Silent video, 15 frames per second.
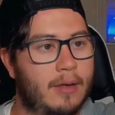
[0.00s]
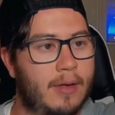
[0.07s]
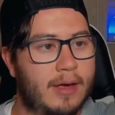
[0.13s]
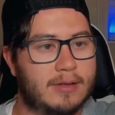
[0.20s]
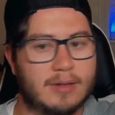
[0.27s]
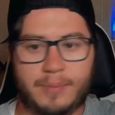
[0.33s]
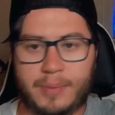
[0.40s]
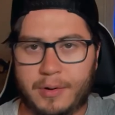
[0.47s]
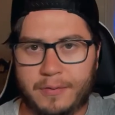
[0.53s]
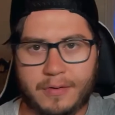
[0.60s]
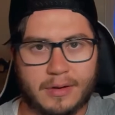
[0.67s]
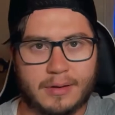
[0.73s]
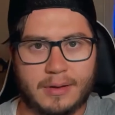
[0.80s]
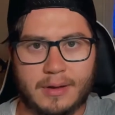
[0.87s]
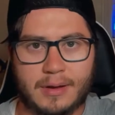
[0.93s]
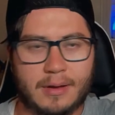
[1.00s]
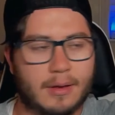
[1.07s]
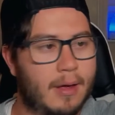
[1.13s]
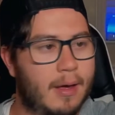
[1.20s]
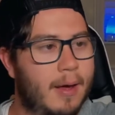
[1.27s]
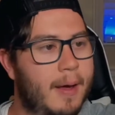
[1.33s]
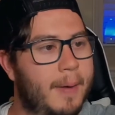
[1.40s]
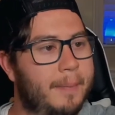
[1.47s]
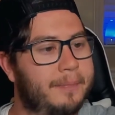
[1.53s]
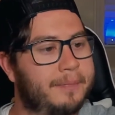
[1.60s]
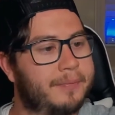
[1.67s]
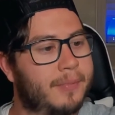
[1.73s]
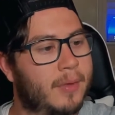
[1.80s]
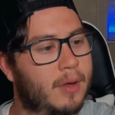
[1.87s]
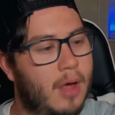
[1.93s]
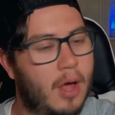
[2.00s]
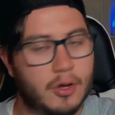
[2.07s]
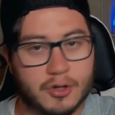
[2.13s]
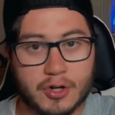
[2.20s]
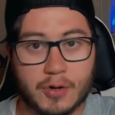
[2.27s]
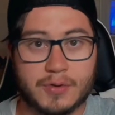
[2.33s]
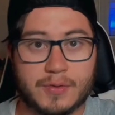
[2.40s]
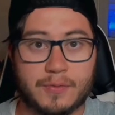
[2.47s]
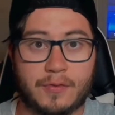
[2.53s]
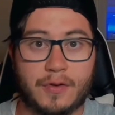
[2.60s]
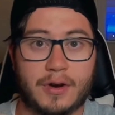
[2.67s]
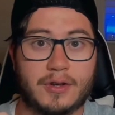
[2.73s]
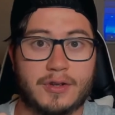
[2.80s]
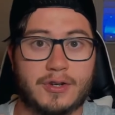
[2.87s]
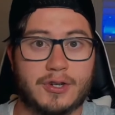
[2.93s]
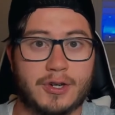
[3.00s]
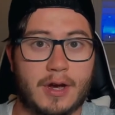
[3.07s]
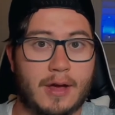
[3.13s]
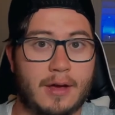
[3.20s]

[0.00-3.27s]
it lines up perfectly. I'll show some footage